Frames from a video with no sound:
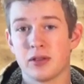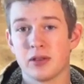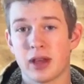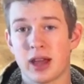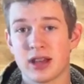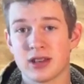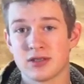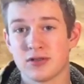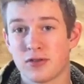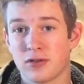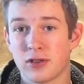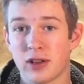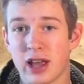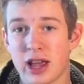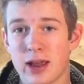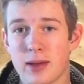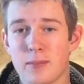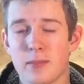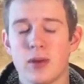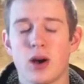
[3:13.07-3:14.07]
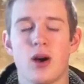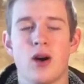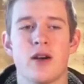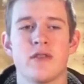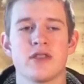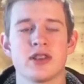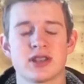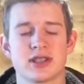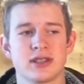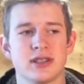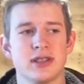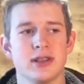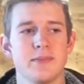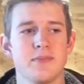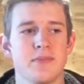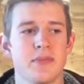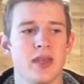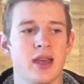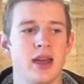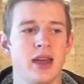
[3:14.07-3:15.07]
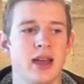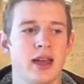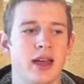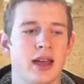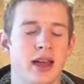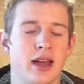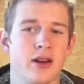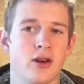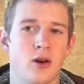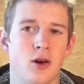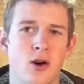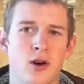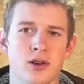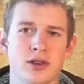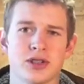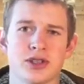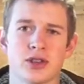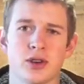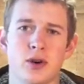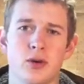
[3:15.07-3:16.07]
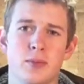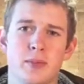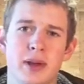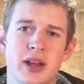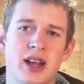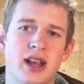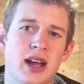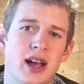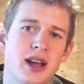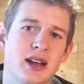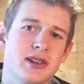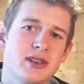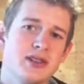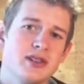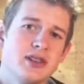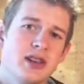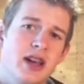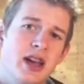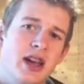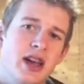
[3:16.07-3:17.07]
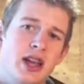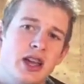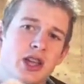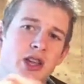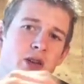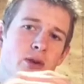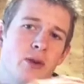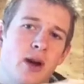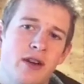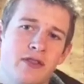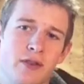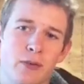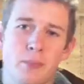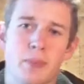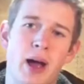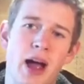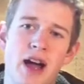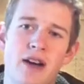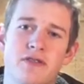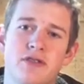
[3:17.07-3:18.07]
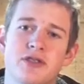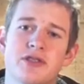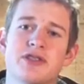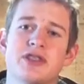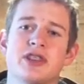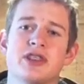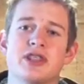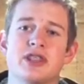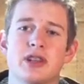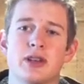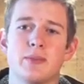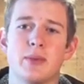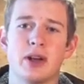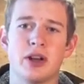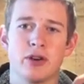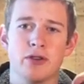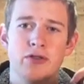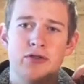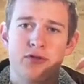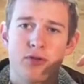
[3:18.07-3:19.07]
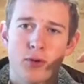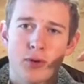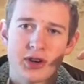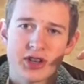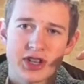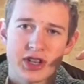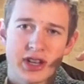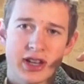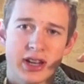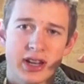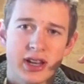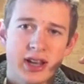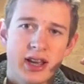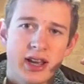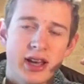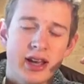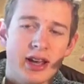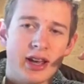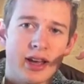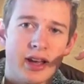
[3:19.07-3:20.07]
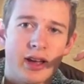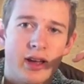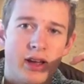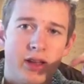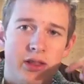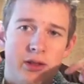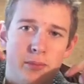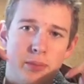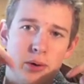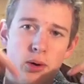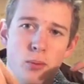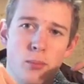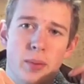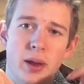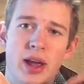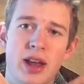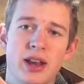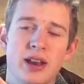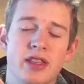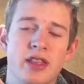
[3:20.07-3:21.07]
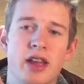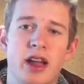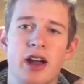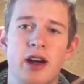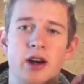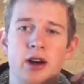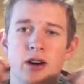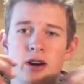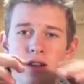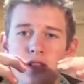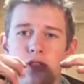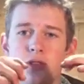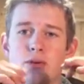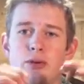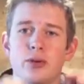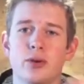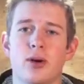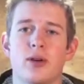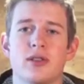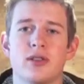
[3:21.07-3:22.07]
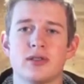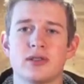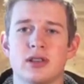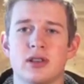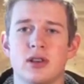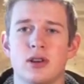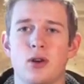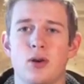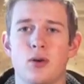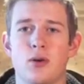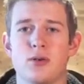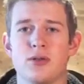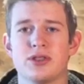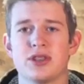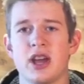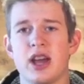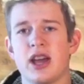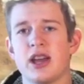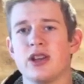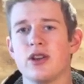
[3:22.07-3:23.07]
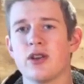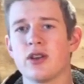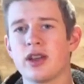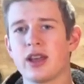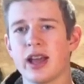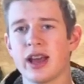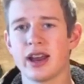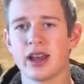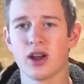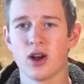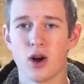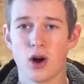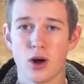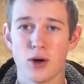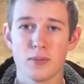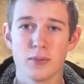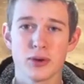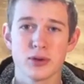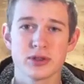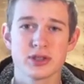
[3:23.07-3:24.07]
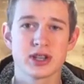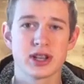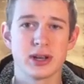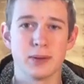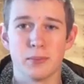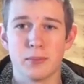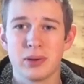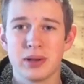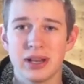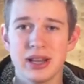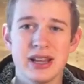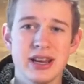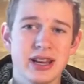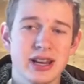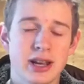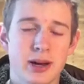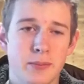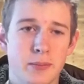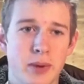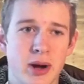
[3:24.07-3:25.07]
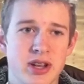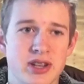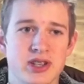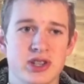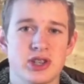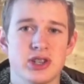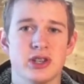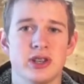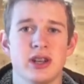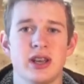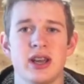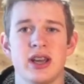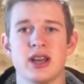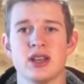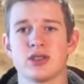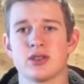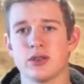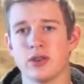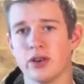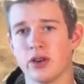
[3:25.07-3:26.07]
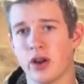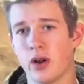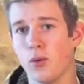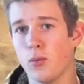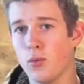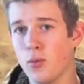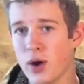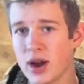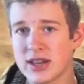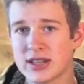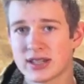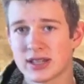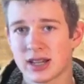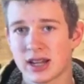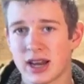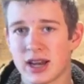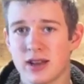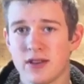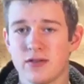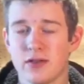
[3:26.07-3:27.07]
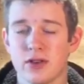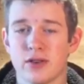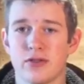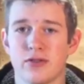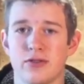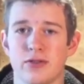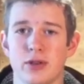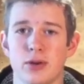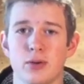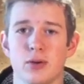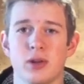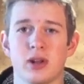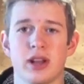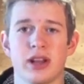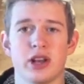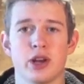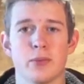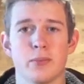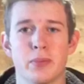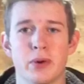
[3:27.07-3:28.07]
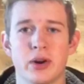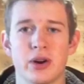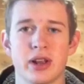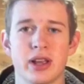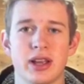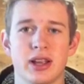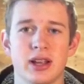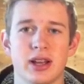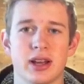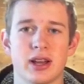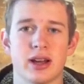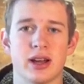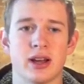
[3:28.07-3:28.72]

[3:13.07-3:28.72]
has flame, obviously, and also because you have a baffle system and you're forcing the propane in the air through all those little holes, you're getting almost complete combustion, so you're not wasting any of your fuel and you're burning